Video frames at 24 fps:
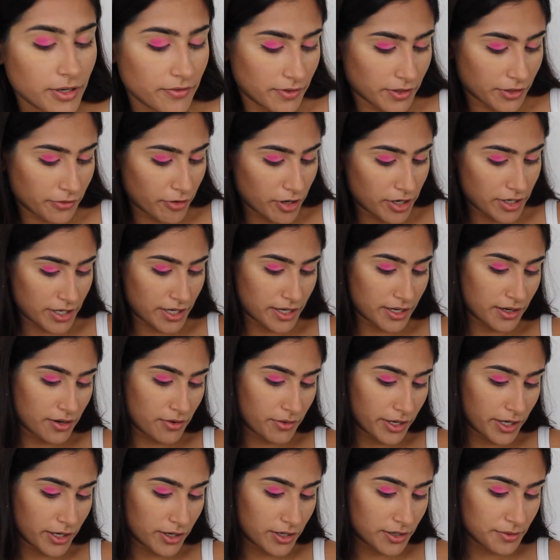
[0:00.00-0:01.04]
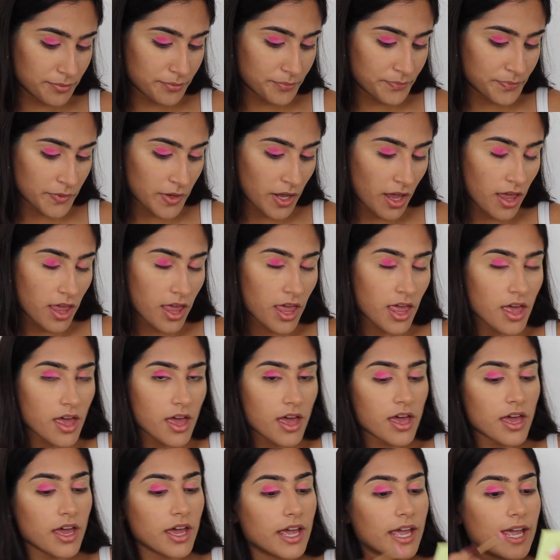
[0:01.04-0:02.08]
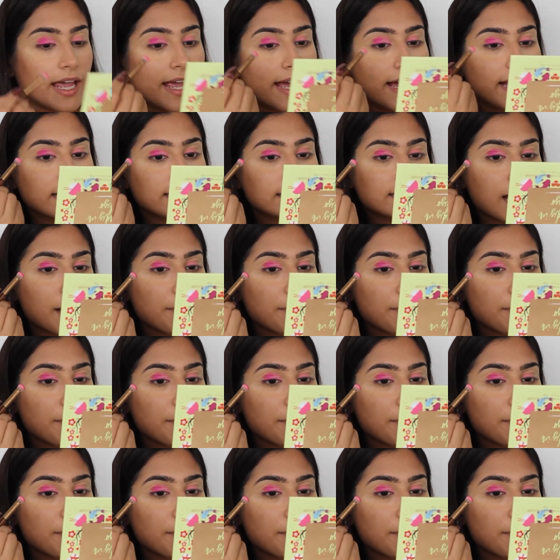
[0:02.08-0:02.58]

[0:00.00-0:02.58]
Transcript: of a gradient going on. And